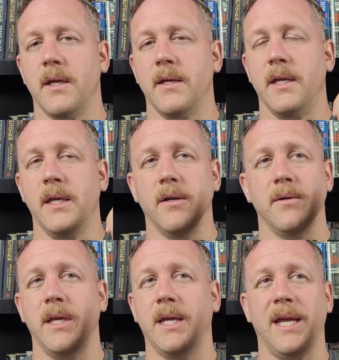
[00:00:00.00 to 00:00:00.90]

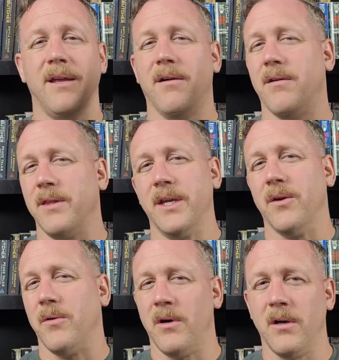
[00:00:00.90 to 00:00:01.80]
he can't hardly
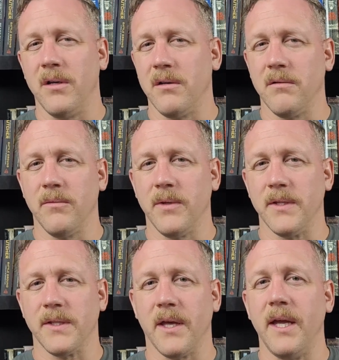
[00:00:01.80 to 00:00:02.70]
go on with
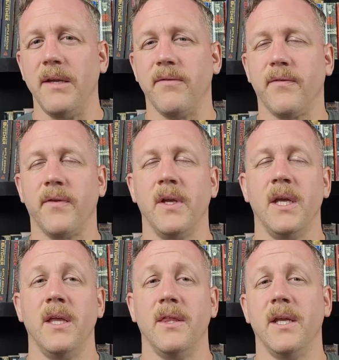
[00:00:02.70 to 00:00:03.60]
his life.
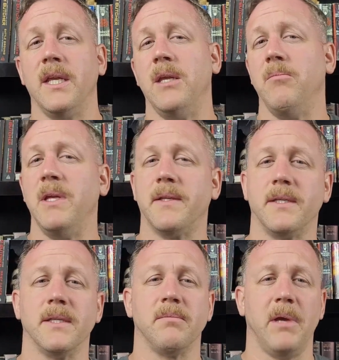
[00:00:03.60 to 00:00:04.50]
Then he meets
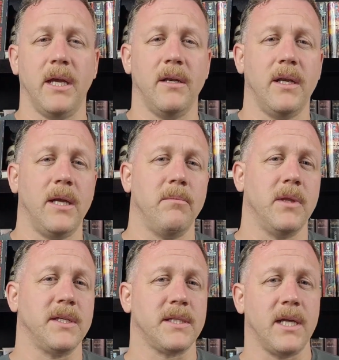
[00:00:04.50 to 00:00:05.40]
this man named
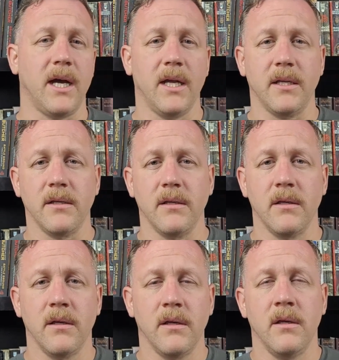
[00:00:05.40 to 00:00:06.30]
Lestat,
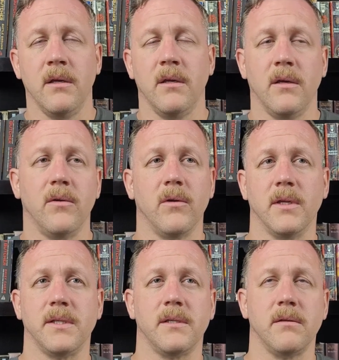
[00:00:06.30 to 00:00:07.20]
or
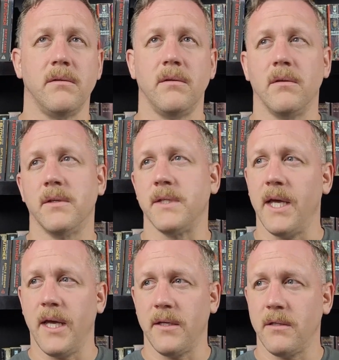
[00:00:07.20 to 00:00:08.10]

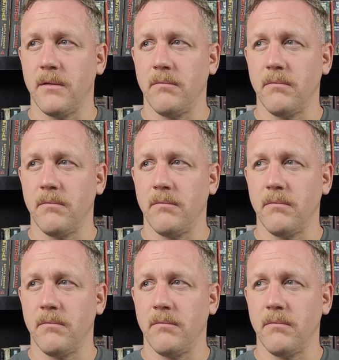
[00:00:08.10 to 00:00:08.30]
Lestat.